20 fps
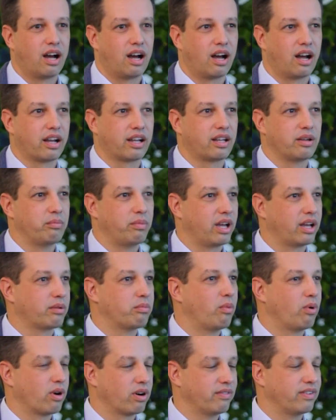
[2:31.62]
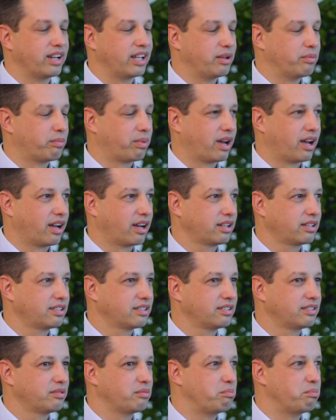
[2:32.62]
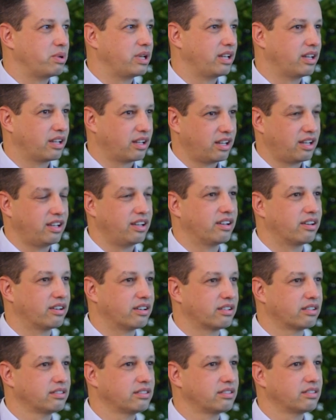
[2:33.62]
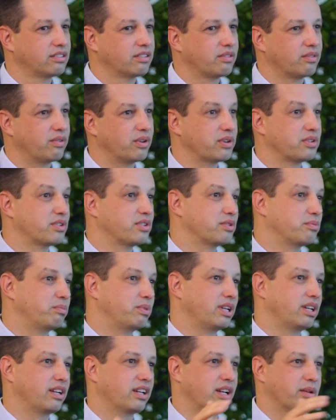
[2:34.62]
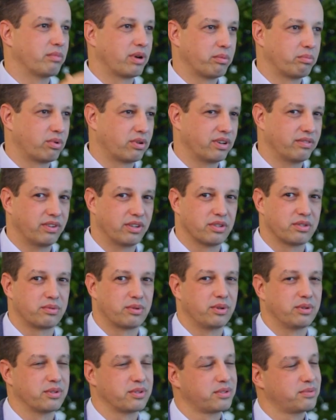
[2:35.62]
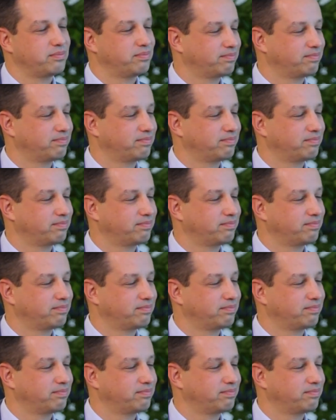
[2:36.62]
I can make more of an impact being here versus being in my previous roles.